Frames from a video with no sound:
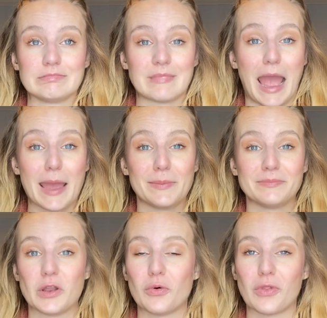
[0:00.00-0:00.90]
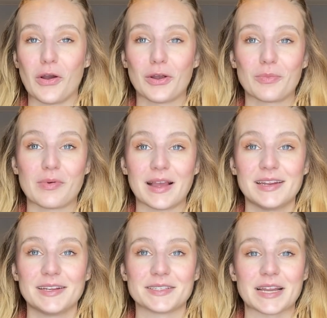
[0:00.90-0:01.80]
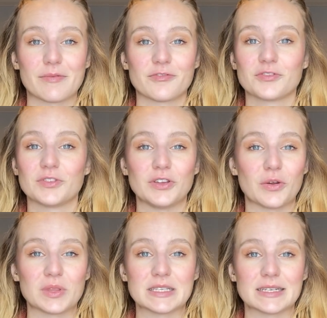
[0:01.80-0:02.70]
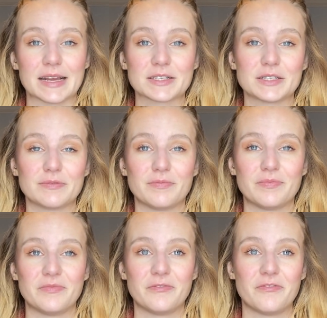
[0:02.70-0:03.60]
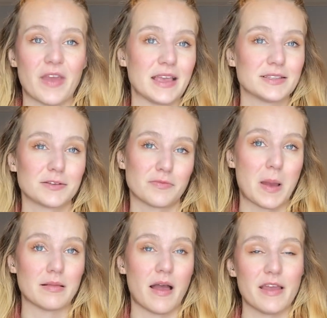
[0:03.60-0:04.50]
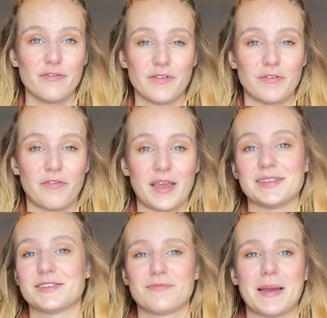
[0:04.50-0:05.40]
I'm no longer pregnant. It's time for, you know, this next phase of my life and phase of my